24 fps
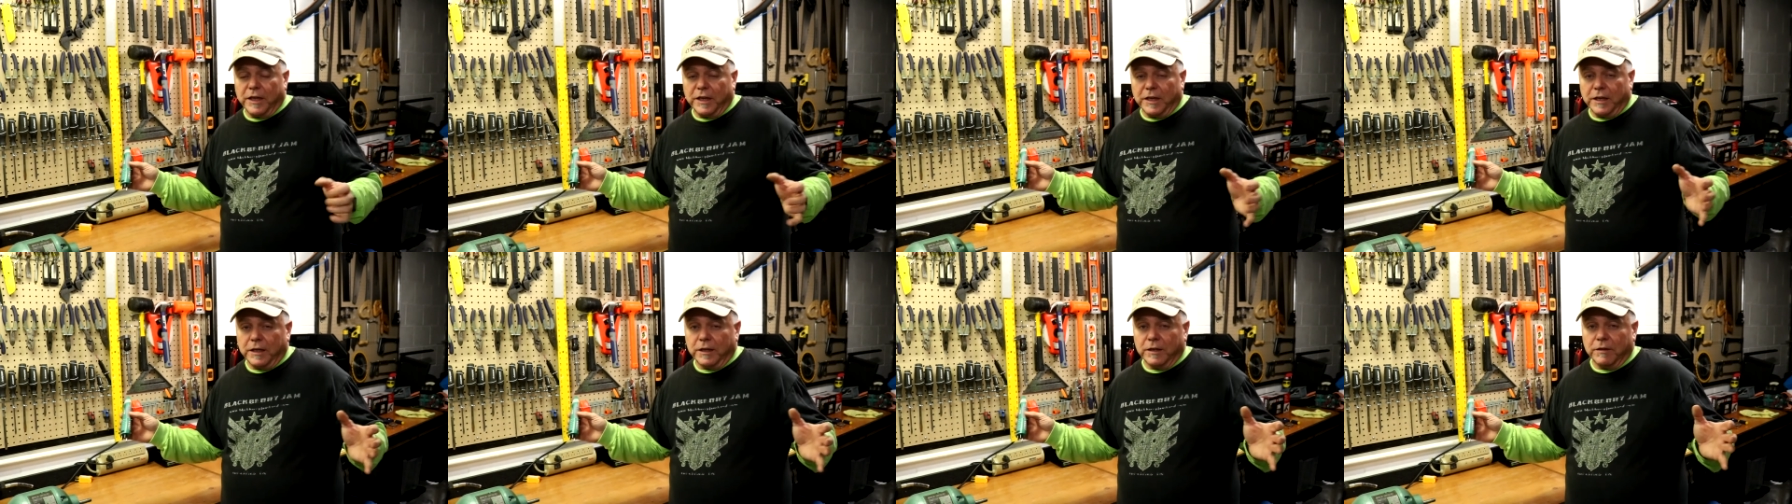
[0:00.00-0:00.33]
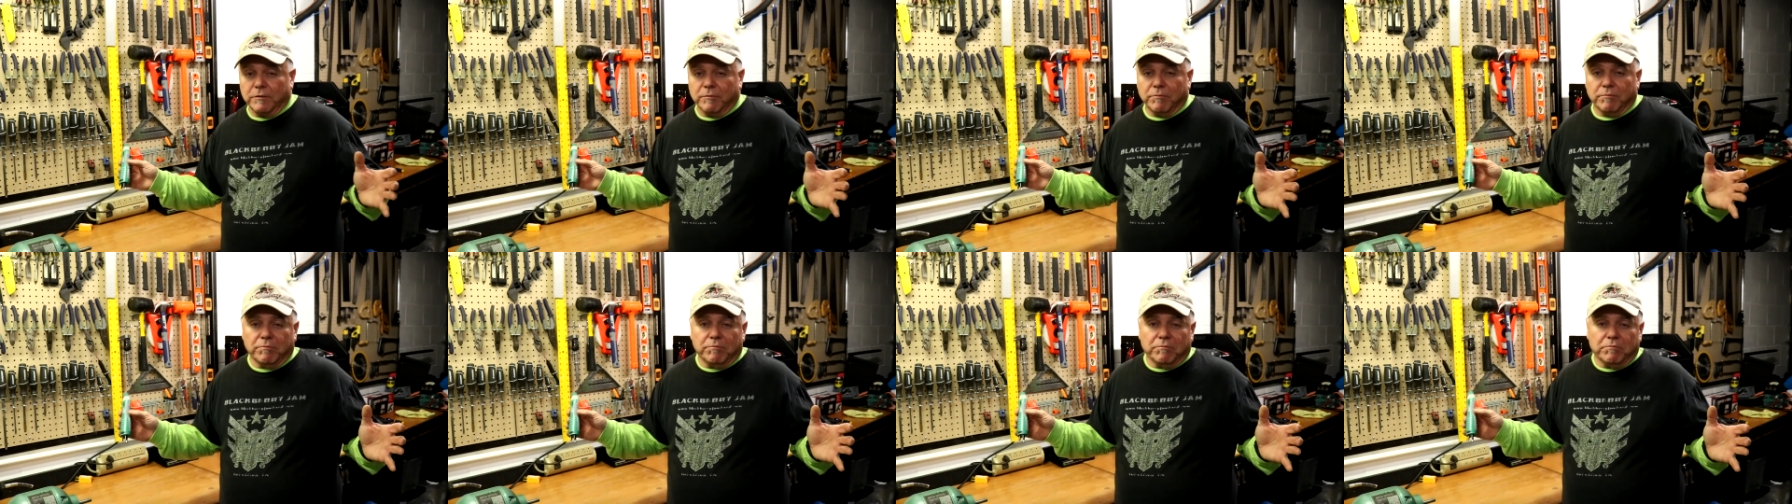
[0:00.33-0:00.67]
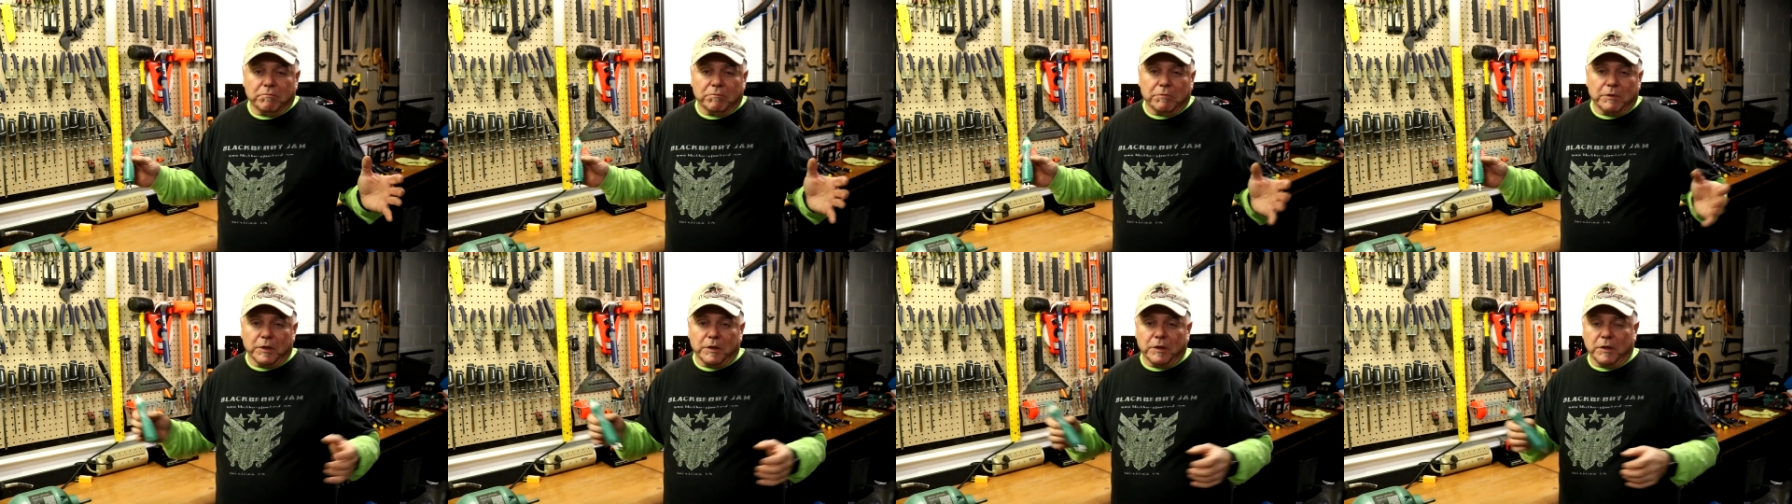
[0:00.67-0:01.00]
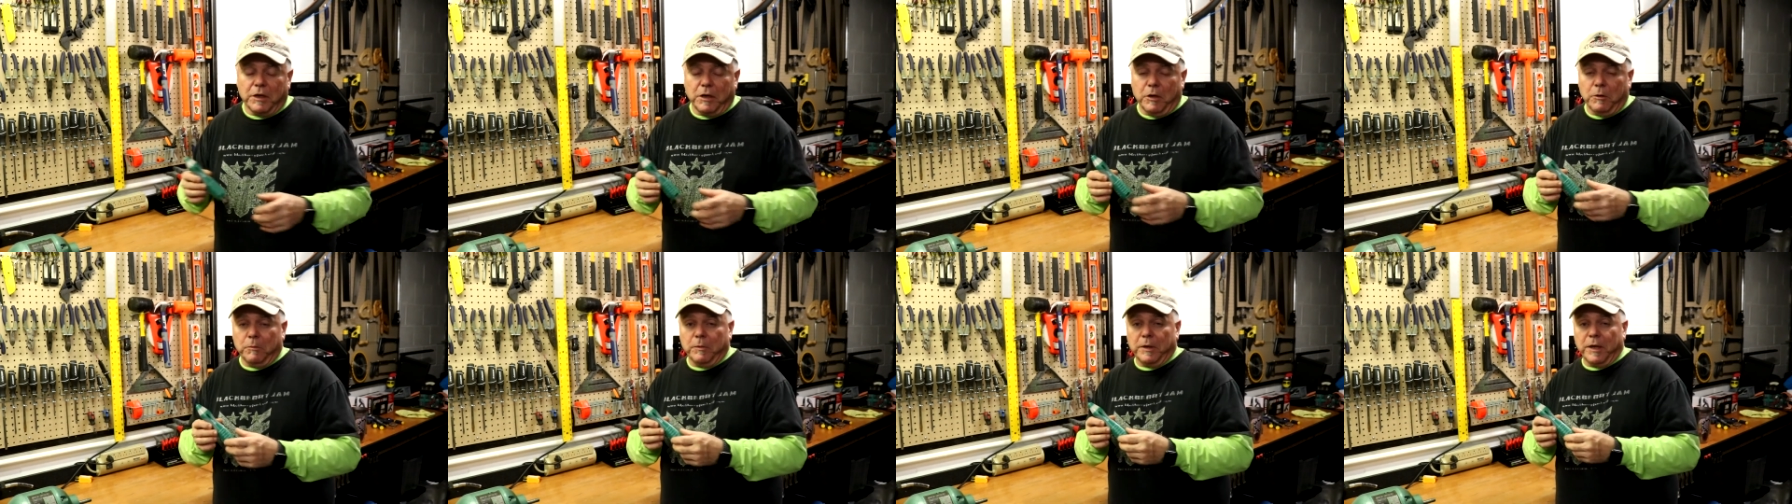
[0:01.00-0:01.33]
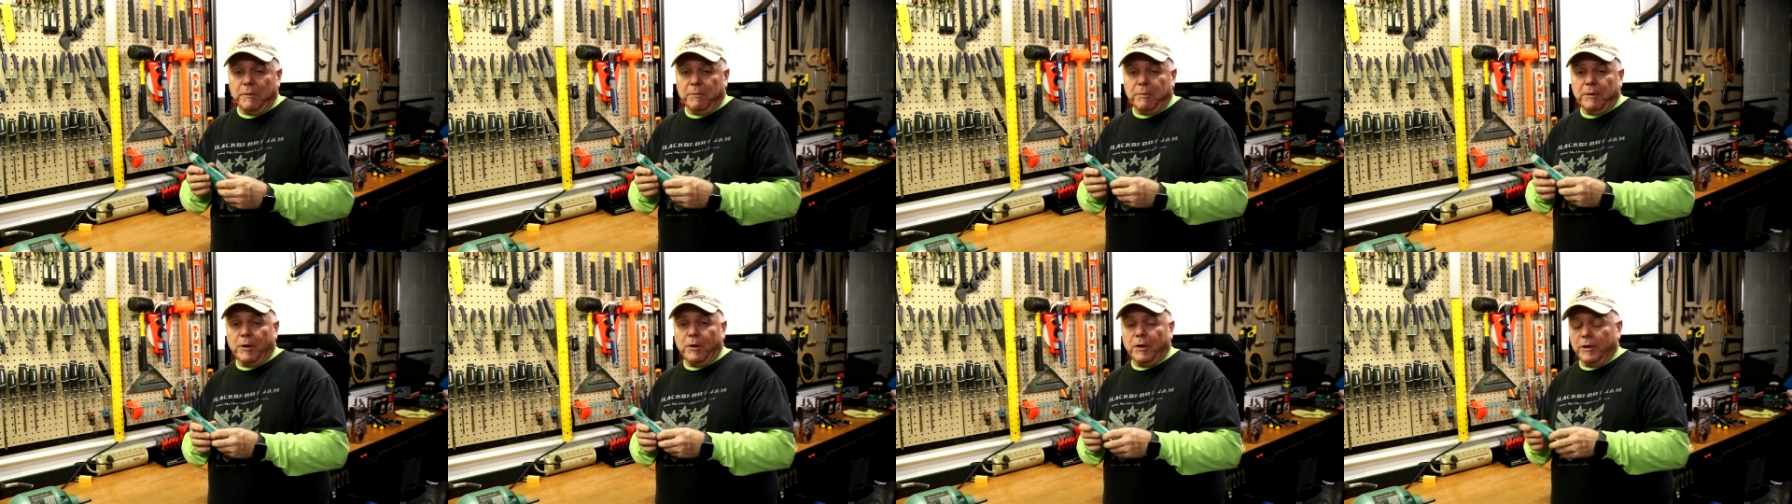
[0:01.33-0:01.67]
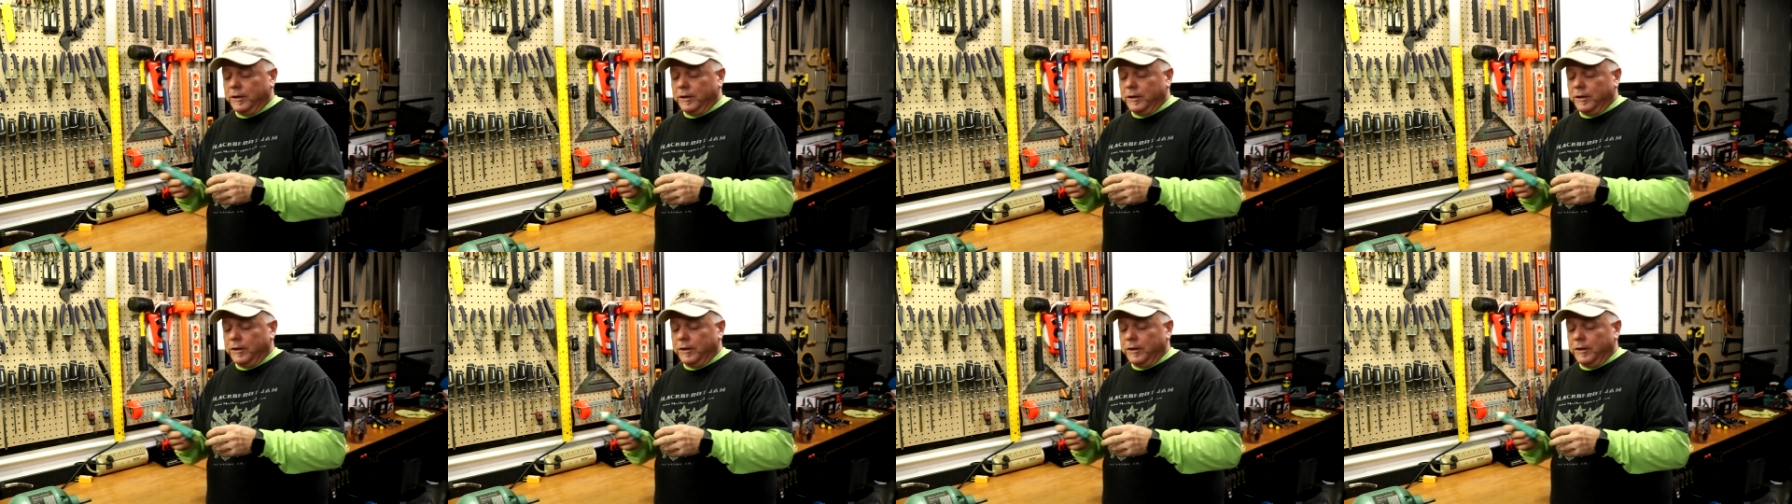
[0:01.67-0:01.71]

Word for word: at Home Depot,